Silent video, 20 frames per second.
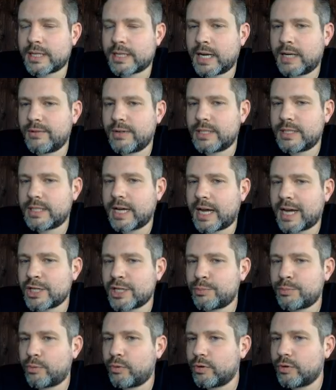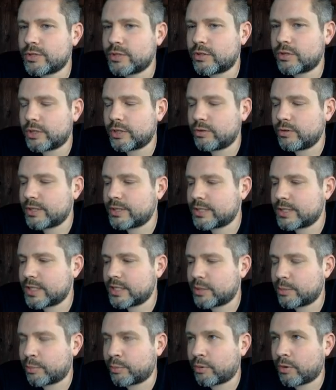kind of a dashboard so that you can see
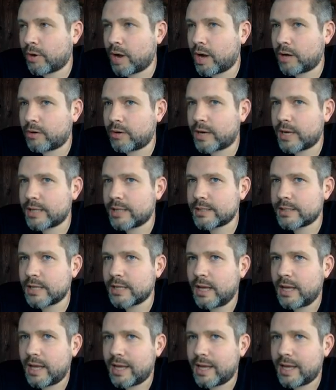the progress